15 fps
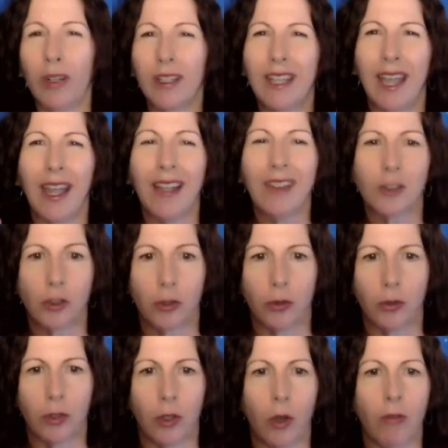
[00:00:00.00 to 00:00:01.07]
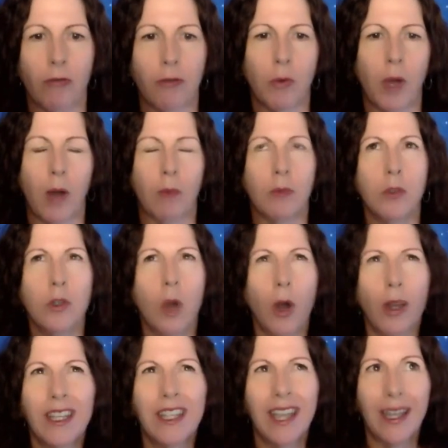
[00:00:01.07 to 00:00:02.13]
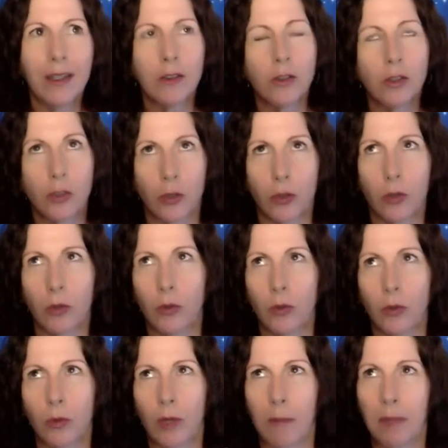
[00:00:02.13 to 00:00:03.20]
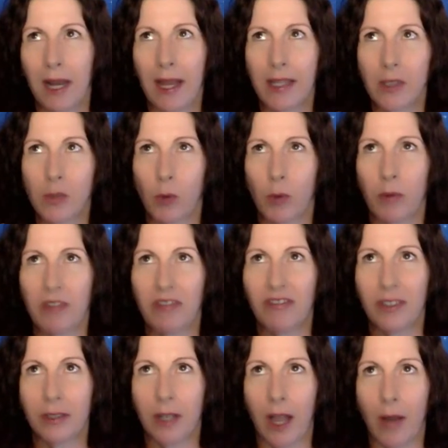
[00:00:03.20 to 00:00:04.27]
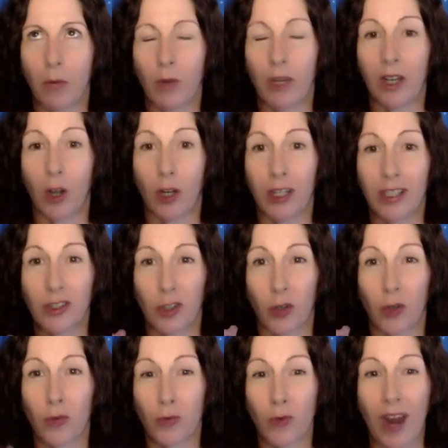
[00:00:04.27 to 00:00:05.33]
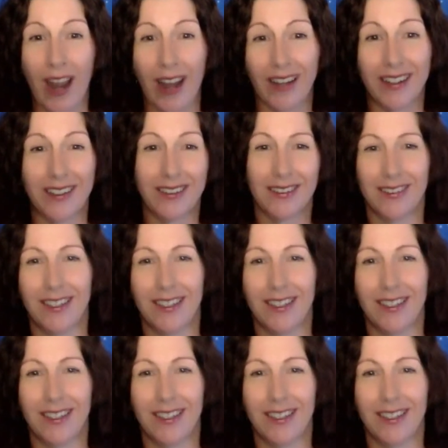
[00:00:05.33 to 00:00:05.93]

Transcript: get to the overwhelm, not get to a place where we feel like we're going to crack.